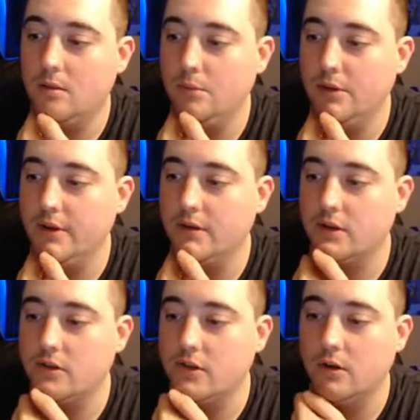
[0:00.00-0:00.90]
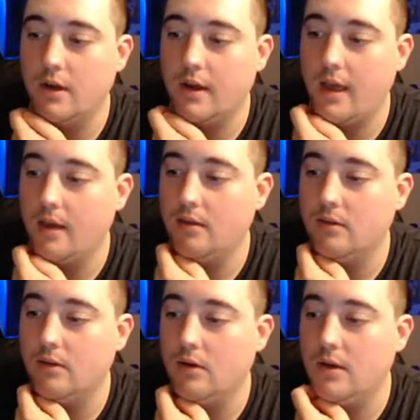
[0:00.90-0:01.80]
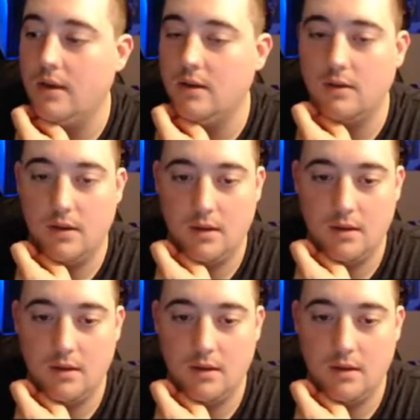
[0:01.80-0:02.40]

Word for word: Ballistic Shield. Okay, so he's the...